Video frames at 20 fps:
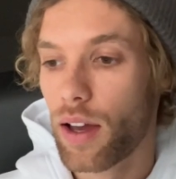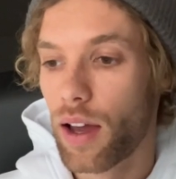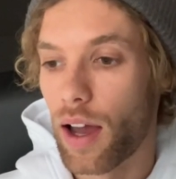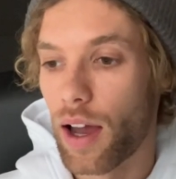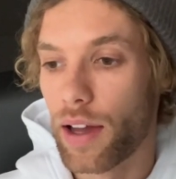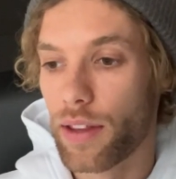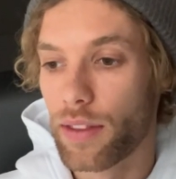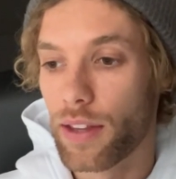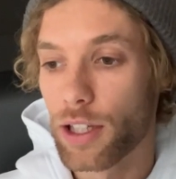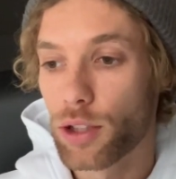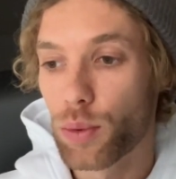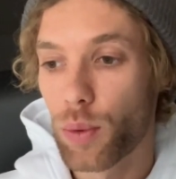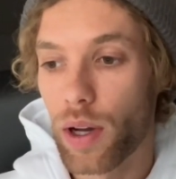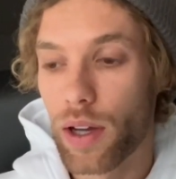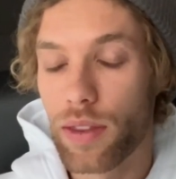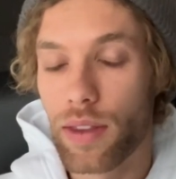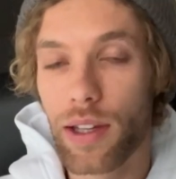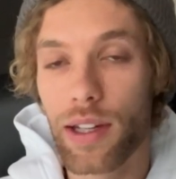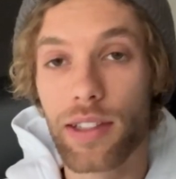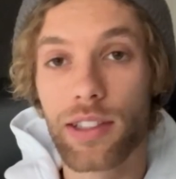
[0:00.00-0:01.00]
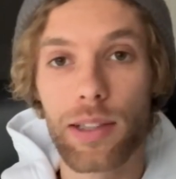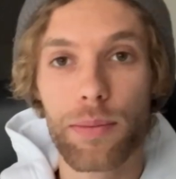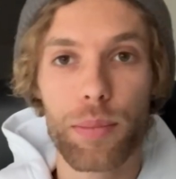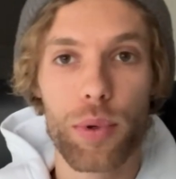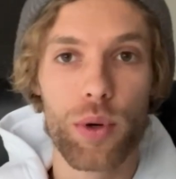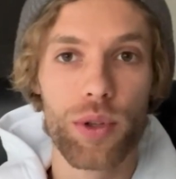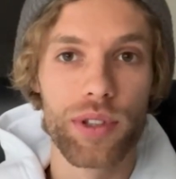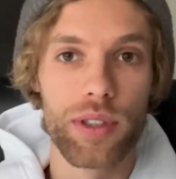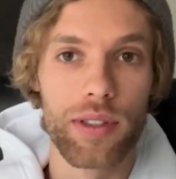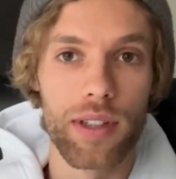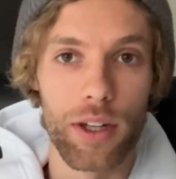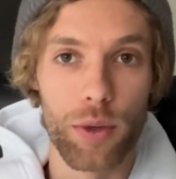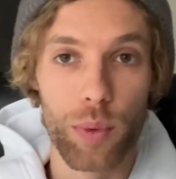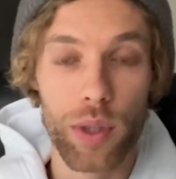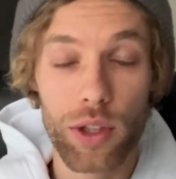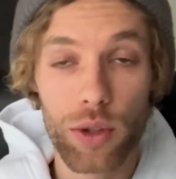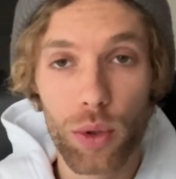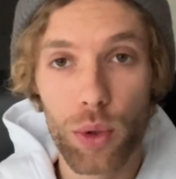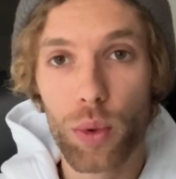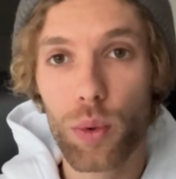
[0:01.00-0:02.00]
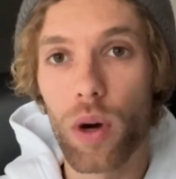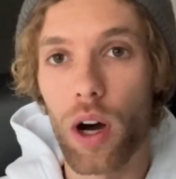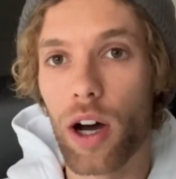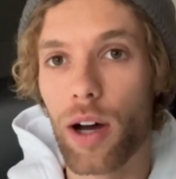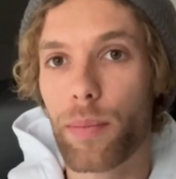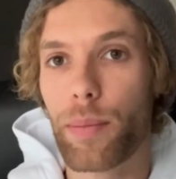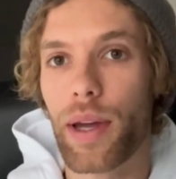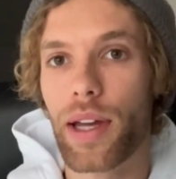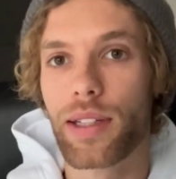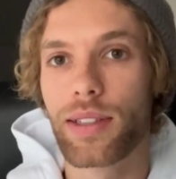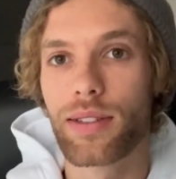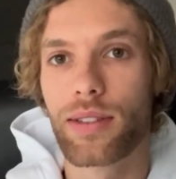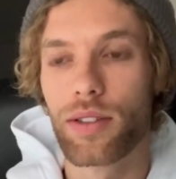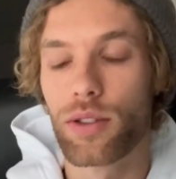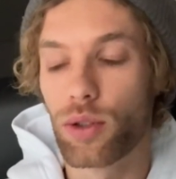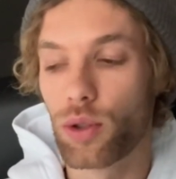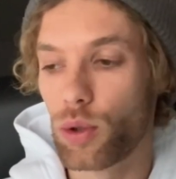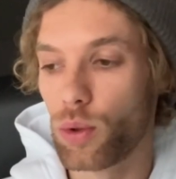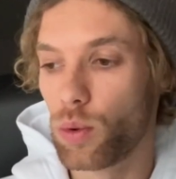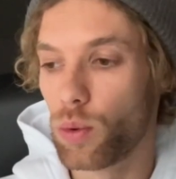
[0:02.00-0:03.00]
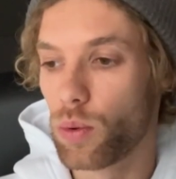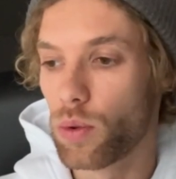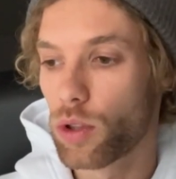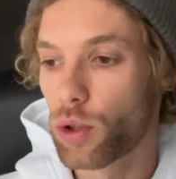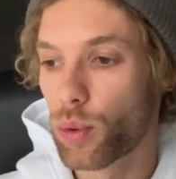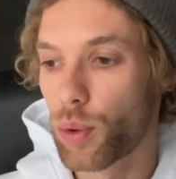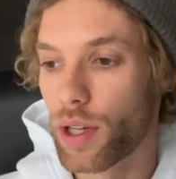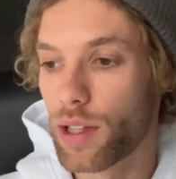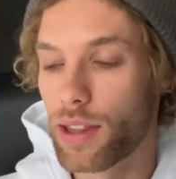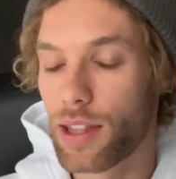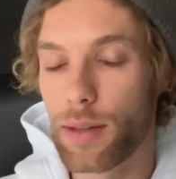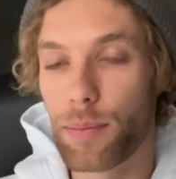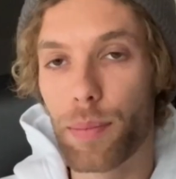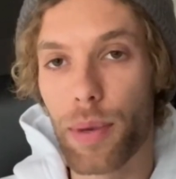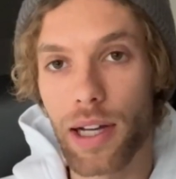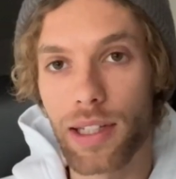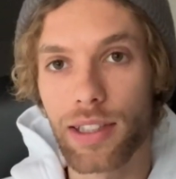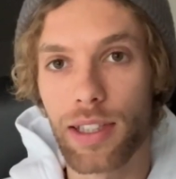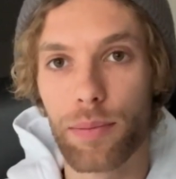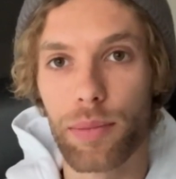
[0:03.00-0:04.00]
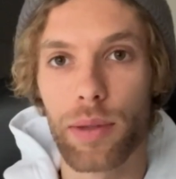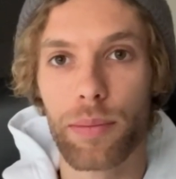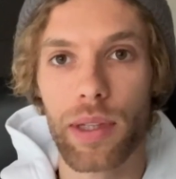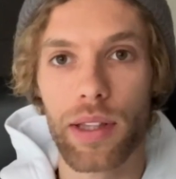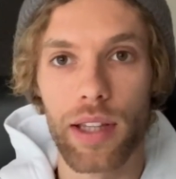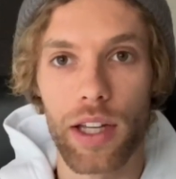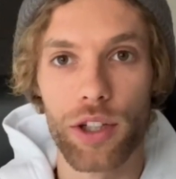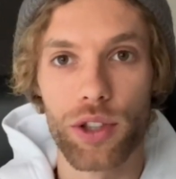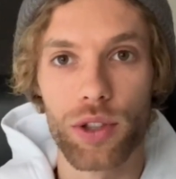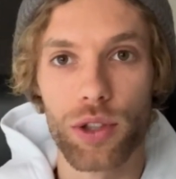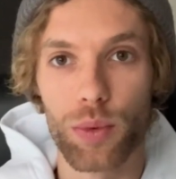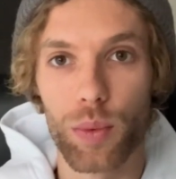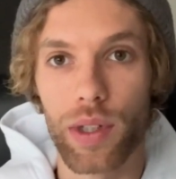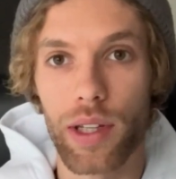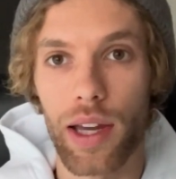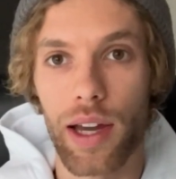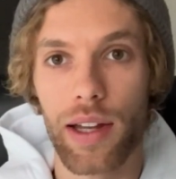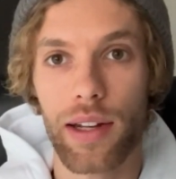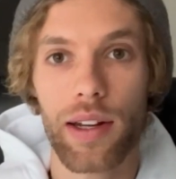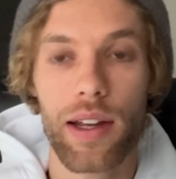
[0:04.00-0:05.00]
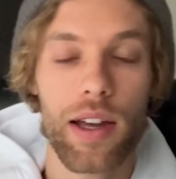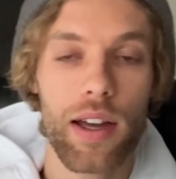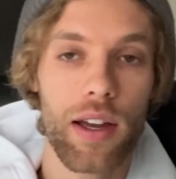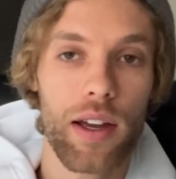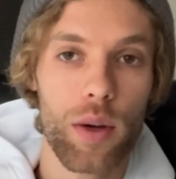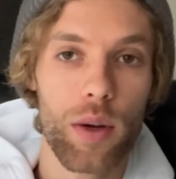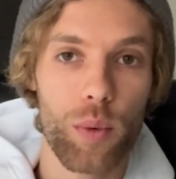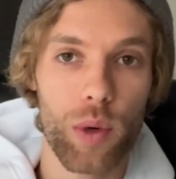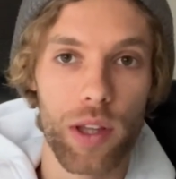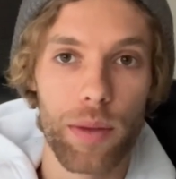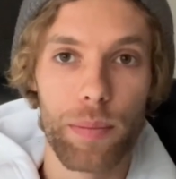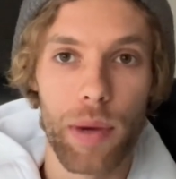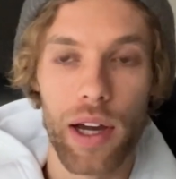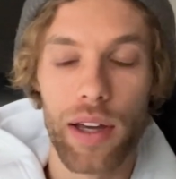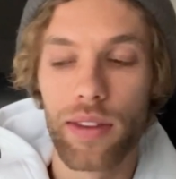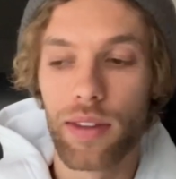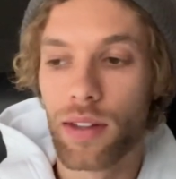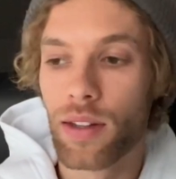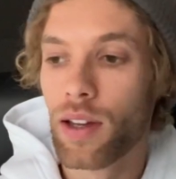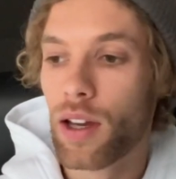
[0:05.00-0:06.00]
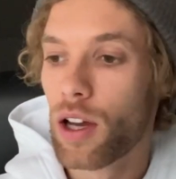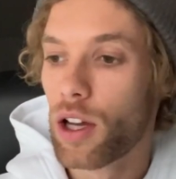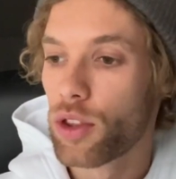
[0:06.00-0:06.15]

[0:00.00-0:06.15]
And that's why I think it's important that we do our best to create the best implementations we can with Python,